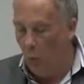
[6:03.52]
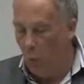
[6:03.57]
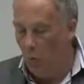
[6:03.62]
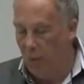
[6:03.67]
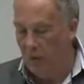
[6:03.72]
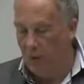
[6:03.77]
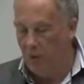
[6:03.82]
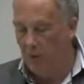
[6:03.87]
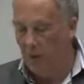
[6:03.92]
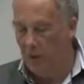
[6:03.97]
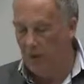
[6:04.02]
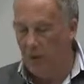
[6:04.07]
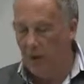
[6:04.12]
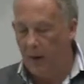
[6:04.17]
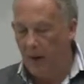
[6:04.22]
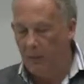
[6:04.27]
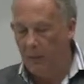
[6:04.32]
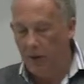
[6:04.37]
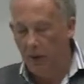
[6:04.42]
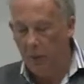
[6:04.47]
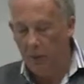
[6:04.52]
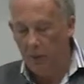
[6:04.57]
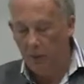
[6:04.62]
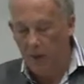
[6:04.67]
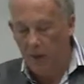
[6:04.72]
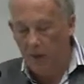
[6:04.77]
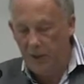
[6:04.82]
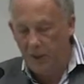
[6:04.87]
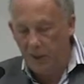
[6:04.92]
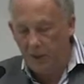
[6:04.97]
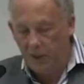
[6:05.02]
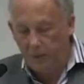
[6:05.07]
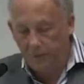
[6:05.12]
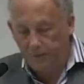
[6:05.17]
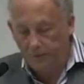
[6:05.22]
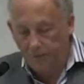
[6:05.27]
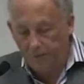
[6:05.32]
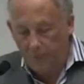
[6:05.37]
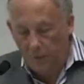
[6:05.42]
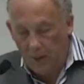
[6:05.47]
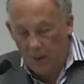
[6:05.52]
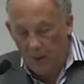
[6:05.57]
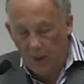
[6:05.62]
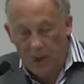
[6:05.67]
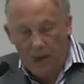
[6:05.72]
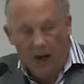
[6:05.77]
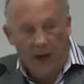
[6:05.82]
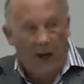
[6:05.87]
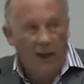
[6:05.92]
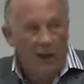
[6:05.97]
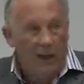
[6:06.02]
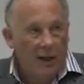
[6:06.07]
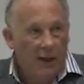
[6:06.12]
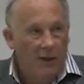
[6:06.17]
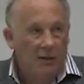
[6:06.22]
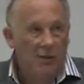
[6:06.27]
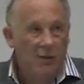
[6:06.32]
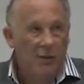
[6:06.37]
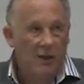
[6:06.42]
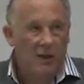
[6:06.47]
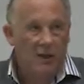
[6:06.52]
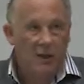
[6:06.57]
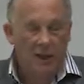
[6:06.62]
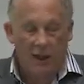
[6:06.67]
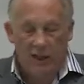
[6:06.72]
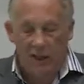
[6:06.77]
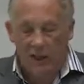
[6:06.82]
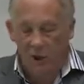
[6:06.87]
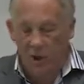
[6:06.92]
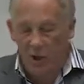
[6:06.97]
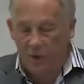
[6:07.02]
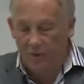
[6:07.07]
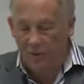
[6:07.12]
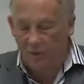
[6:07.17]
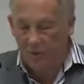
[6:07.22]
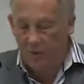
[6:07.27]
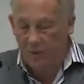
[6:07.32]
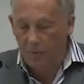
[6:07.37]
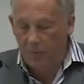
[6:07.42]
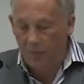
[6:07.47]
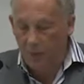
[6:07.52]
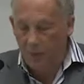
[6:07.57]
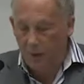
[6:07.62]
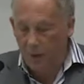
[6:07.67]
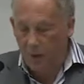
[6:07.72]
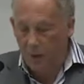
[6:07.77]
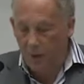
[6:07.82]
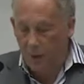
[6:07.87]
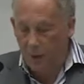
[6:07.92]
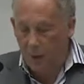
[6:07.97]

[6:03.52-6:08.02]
within the public arena. And let's just clear up something